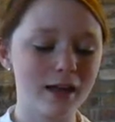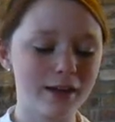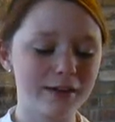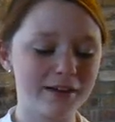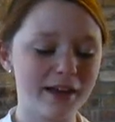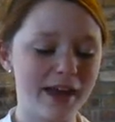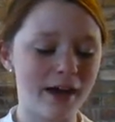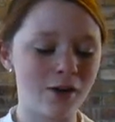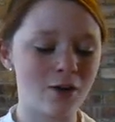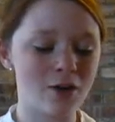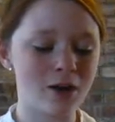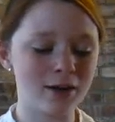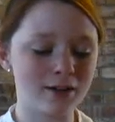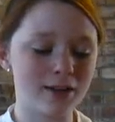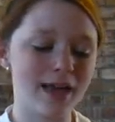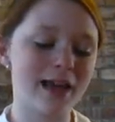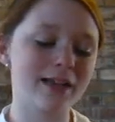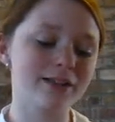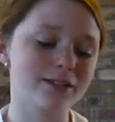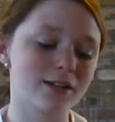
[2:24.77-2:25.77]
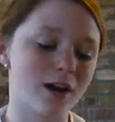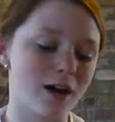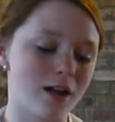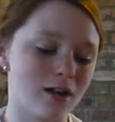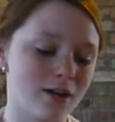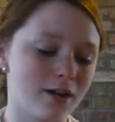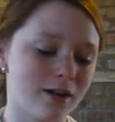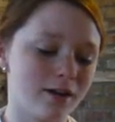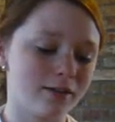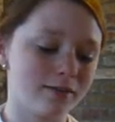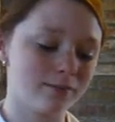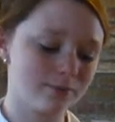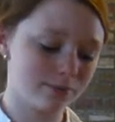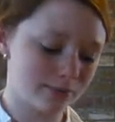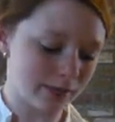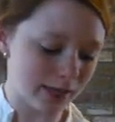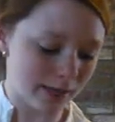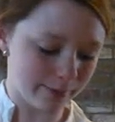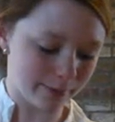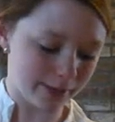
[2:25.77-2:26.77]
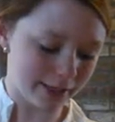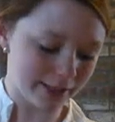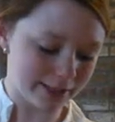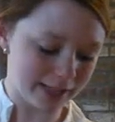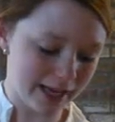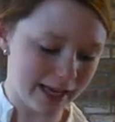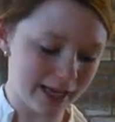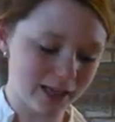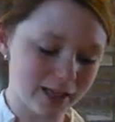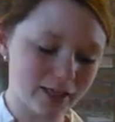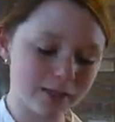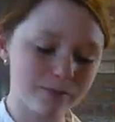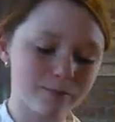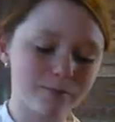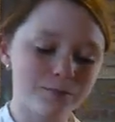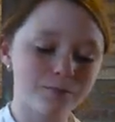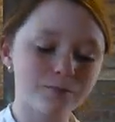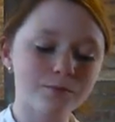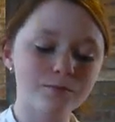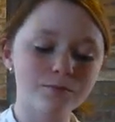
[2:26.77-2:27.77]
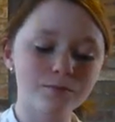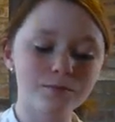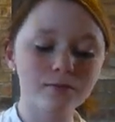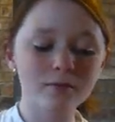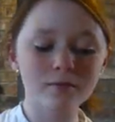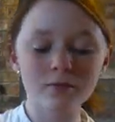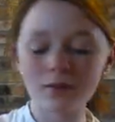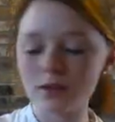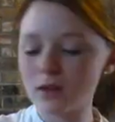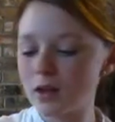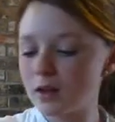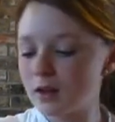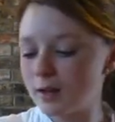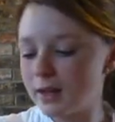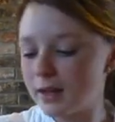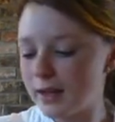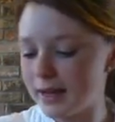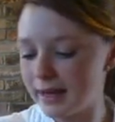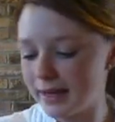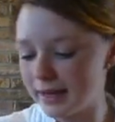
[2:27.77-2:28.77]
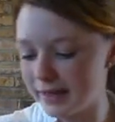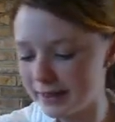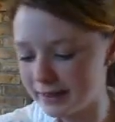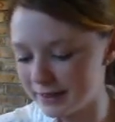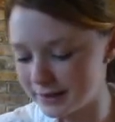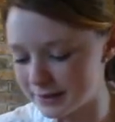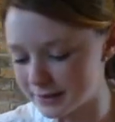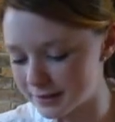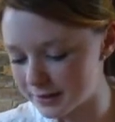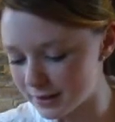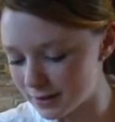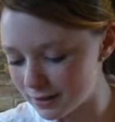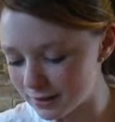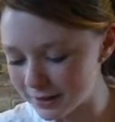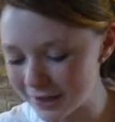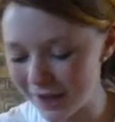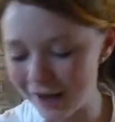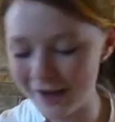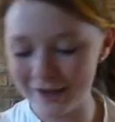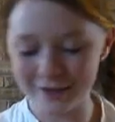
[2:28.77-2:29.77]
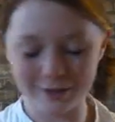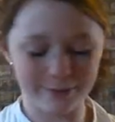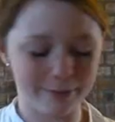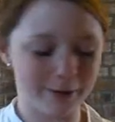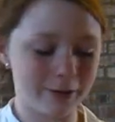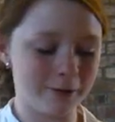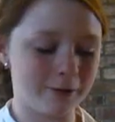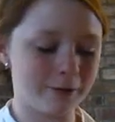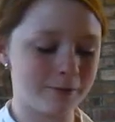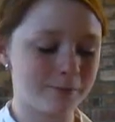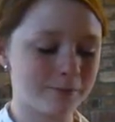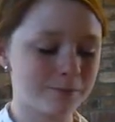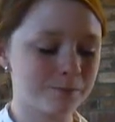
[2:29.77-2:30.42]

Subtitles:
Now, our last caller that I'm going to take is Cosmo.